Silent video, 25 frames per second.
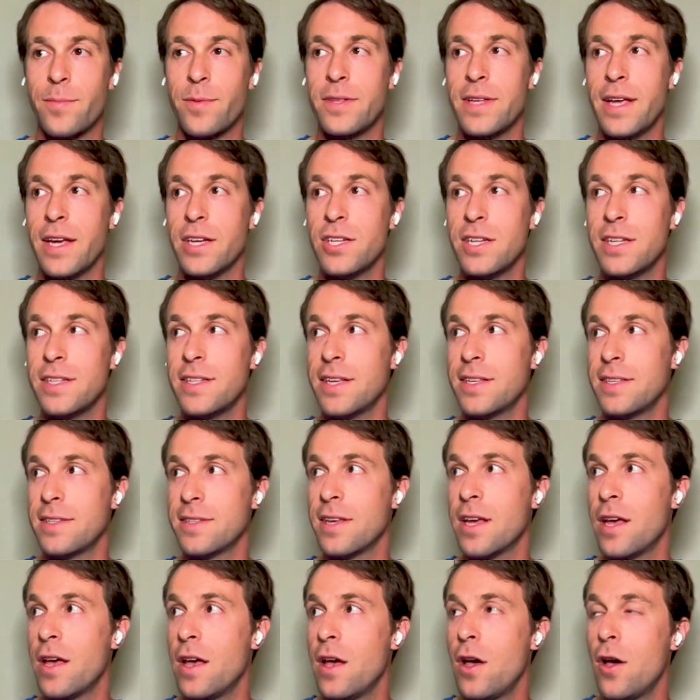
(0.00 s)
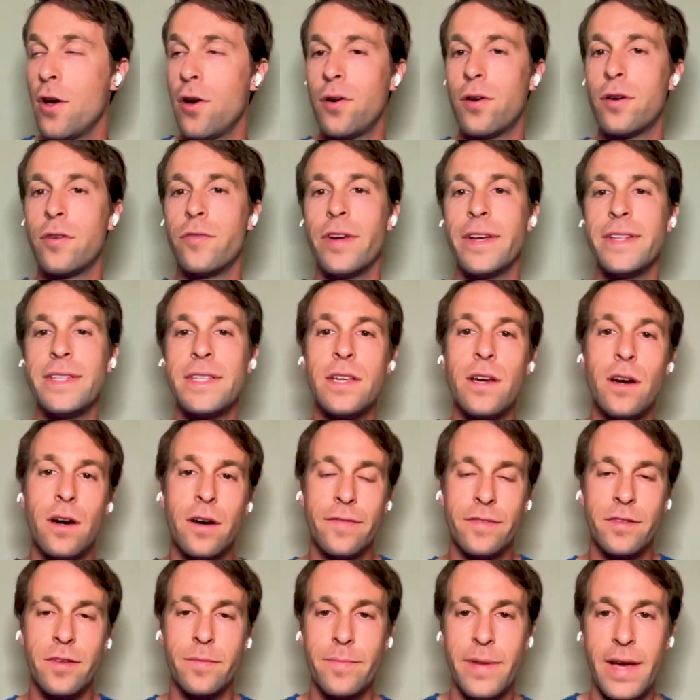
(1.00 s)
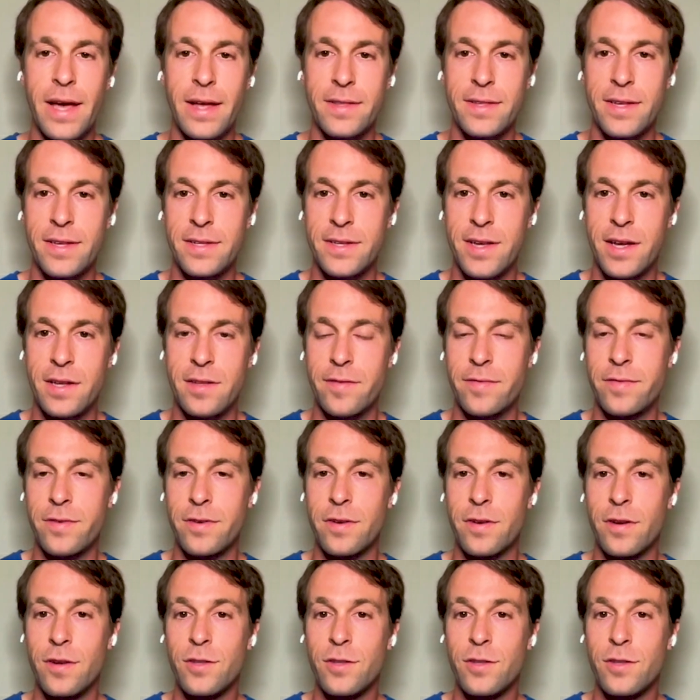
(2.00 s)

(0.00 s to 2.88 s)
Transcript: But actually, there's already off the bat, there's kind of a,